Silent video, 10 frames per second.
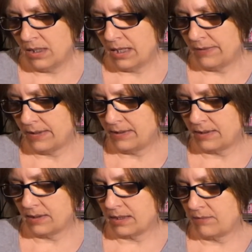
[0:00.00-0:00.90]
and this
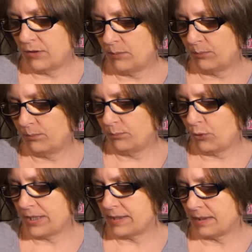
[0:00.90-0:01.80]
does give you
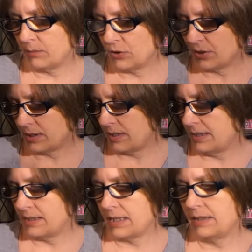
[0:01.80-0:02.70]
pricing, which is nice.